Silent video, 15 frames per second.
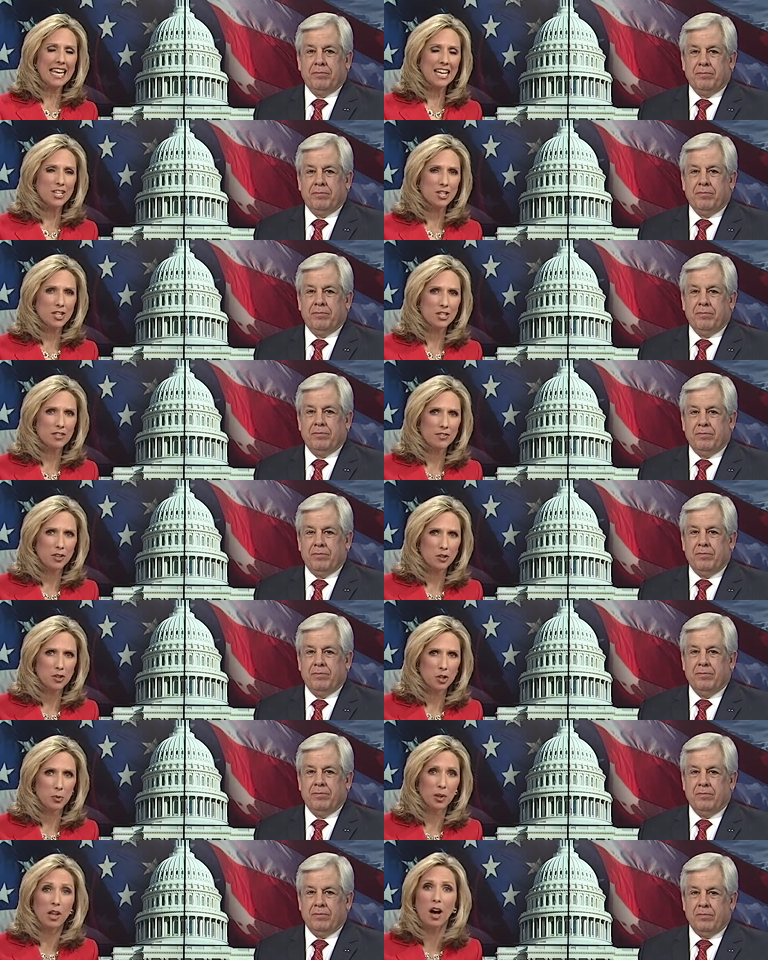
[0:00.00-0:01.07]
Speaker 1: The nation's
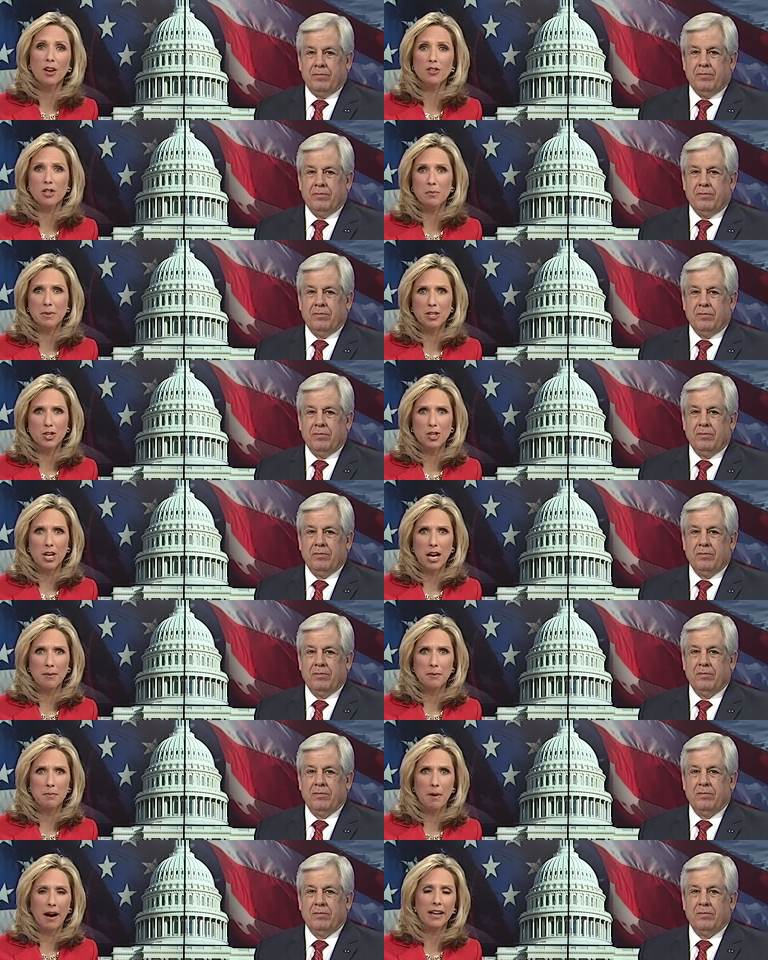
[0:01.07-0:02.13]
future will also be
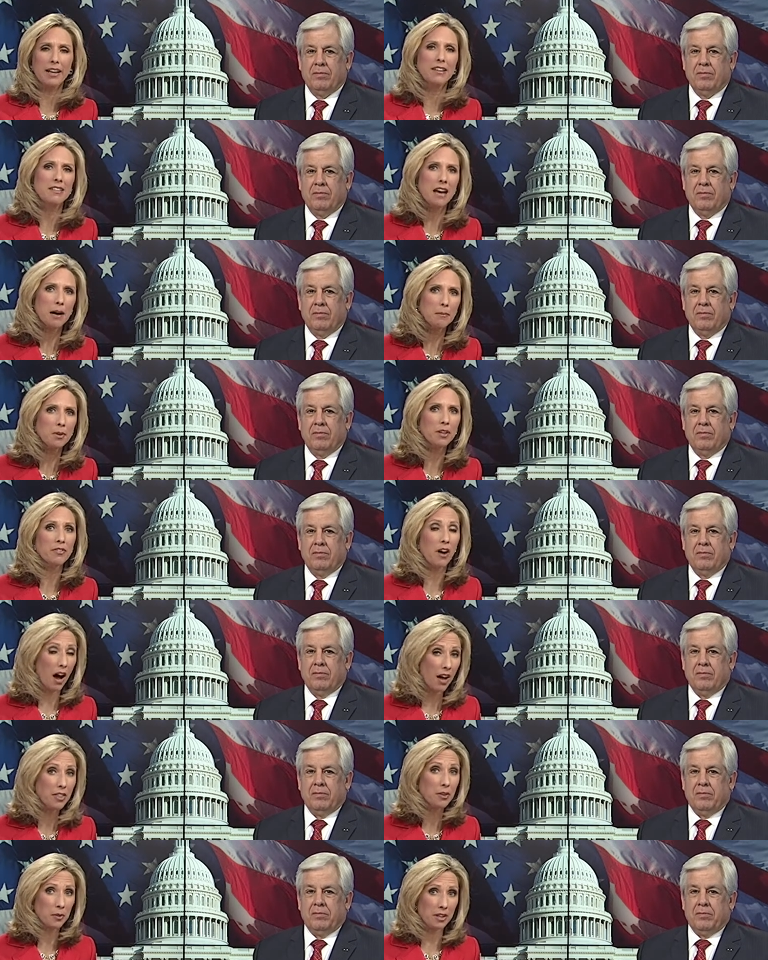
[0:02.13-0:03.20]
shaped by a number of
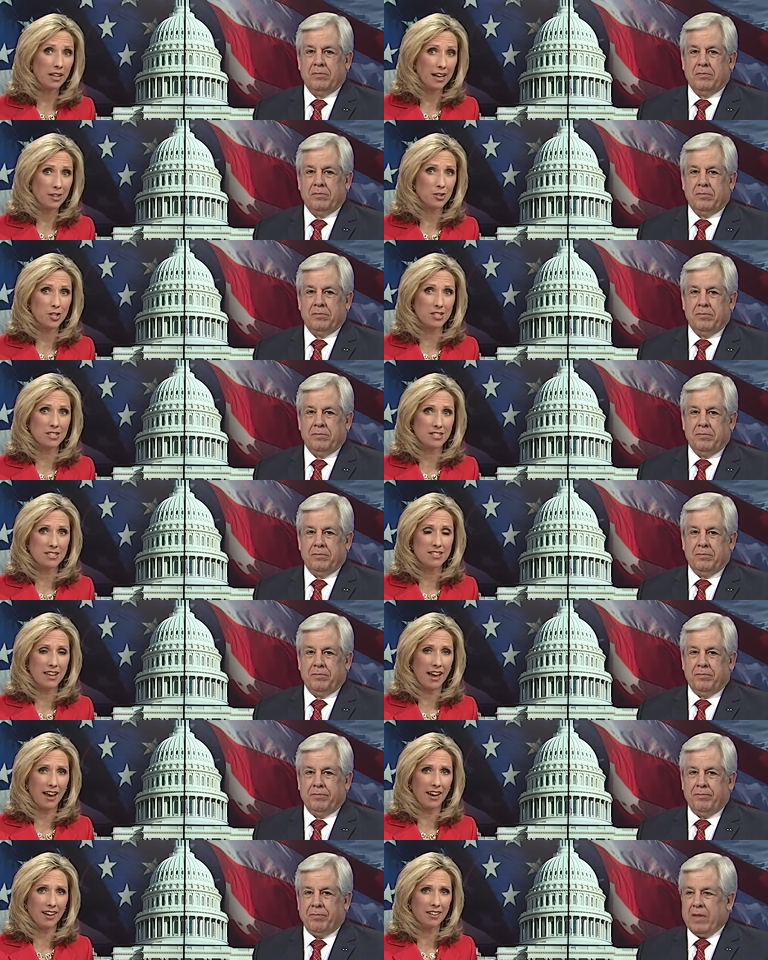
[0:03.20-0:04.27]
other elections
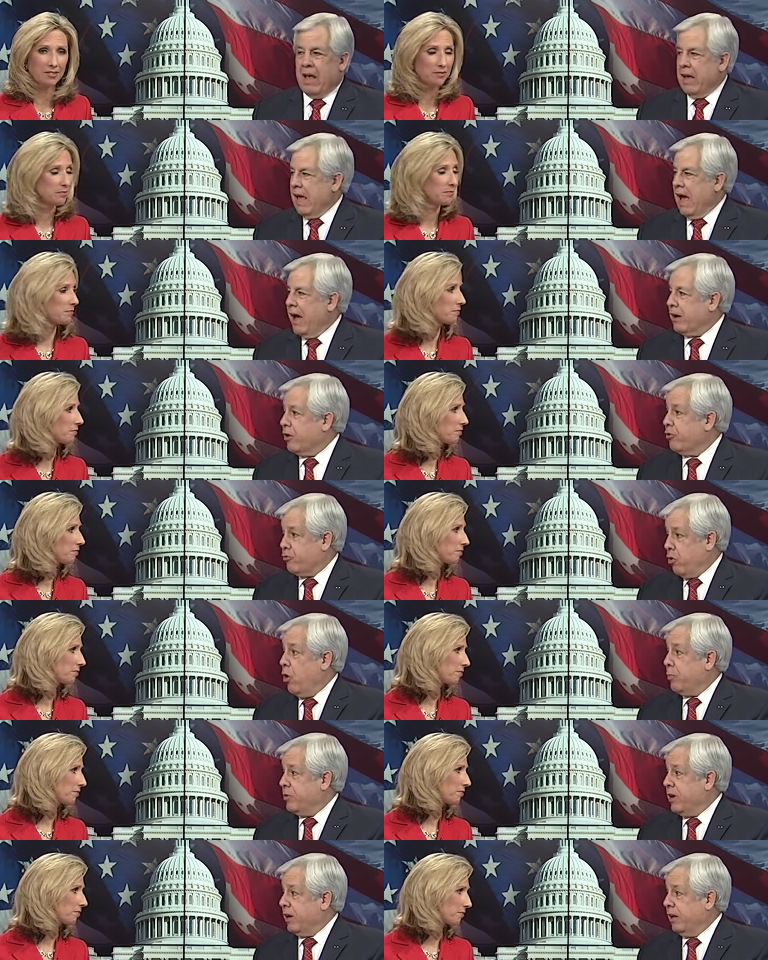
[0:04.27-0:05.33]
today.
Speaker 2: Yeah,
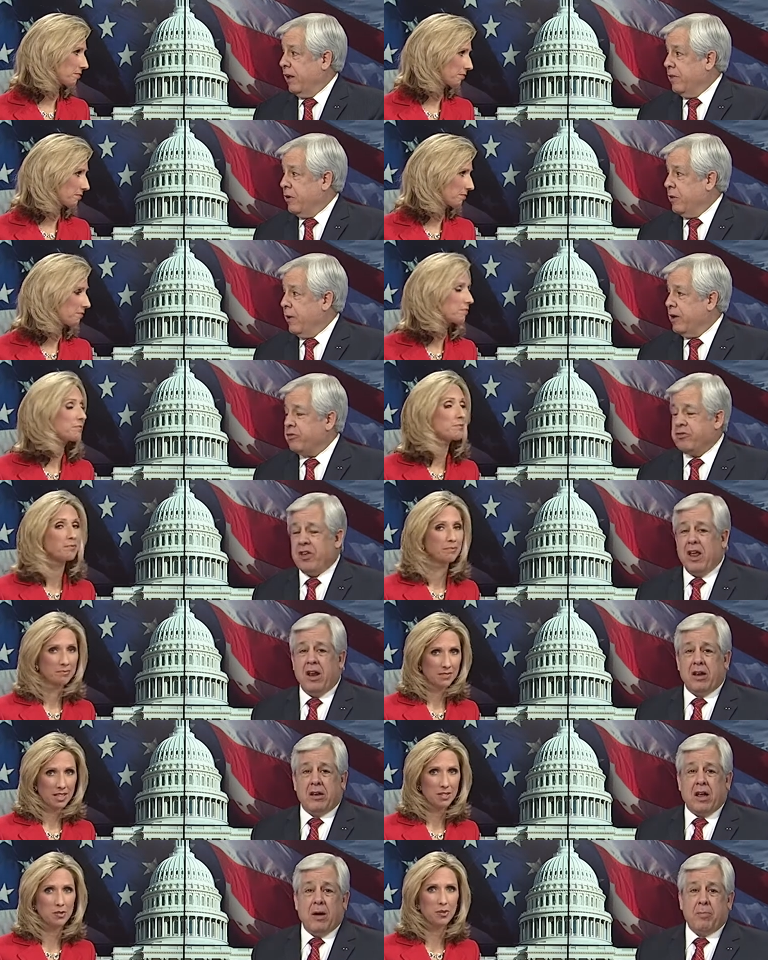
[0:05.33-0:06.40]
control, particularly in the U.S.
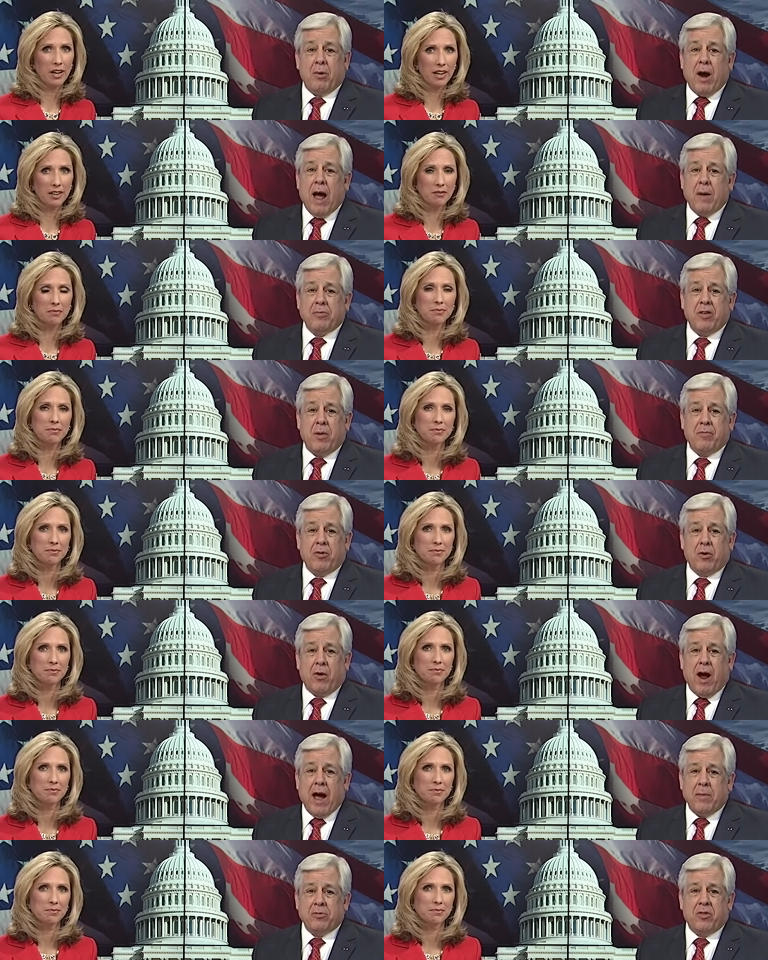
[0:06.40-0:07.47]
Senate, uh, right. perhaps up for
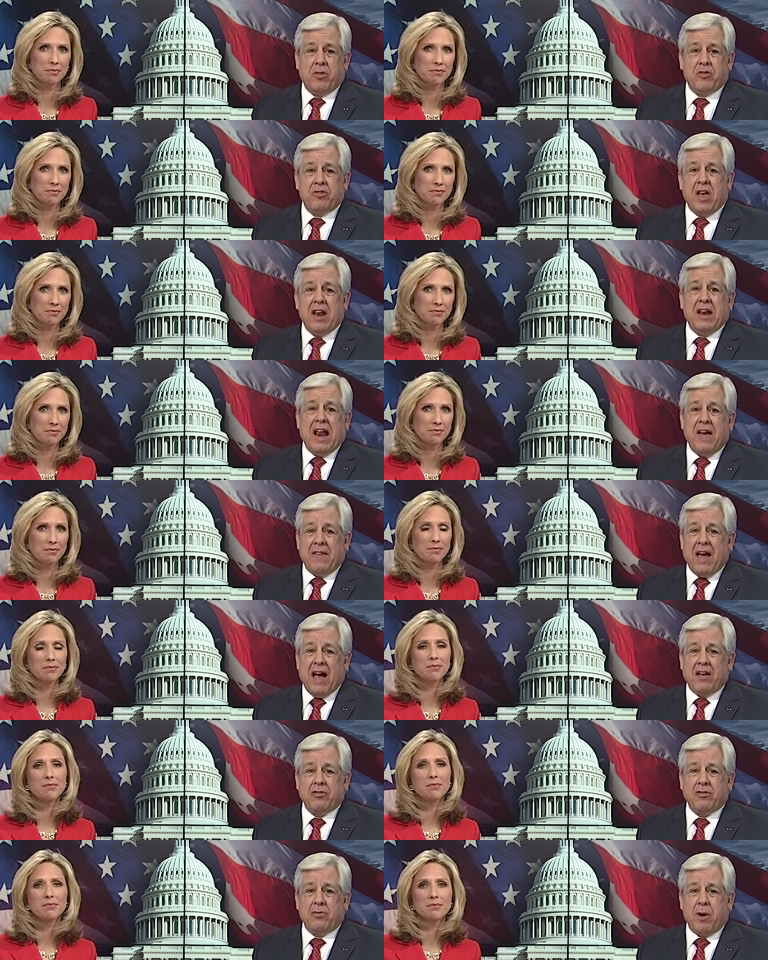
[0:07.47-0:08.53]
grabs. The Senate and the
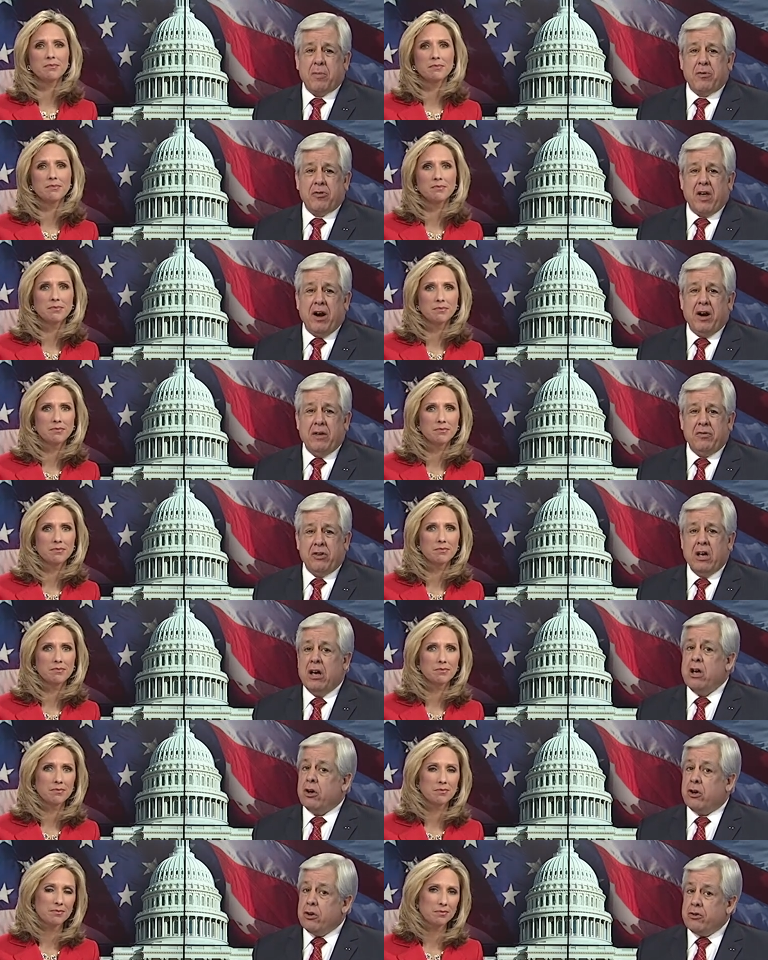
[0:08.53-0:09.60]
House of Representatives
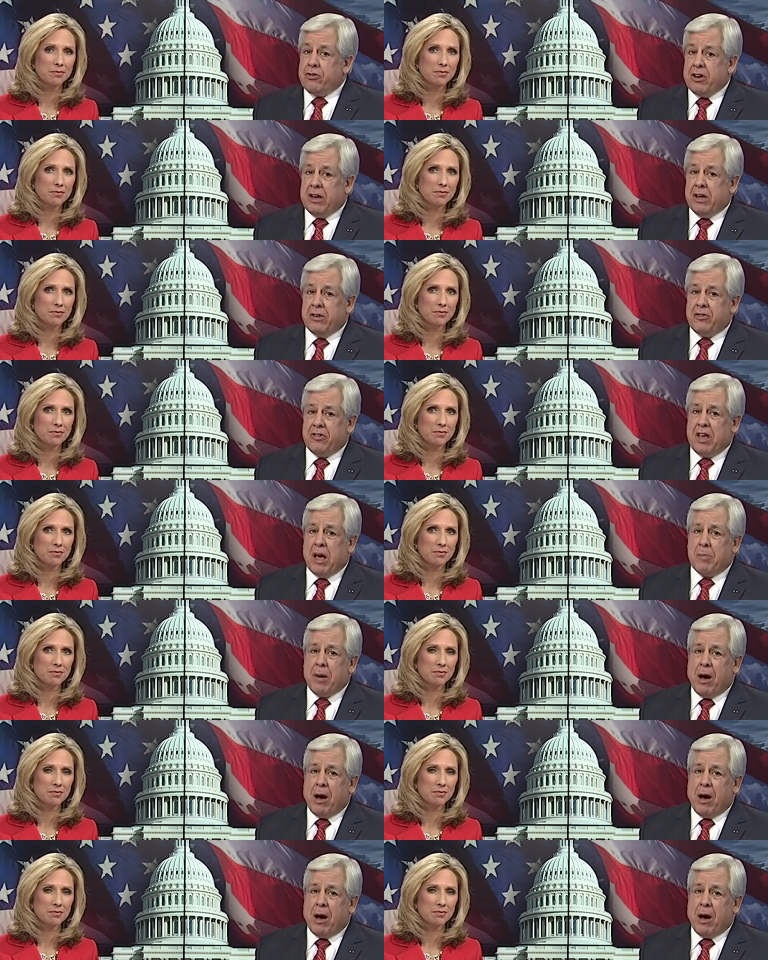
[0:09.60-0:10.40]
could she see a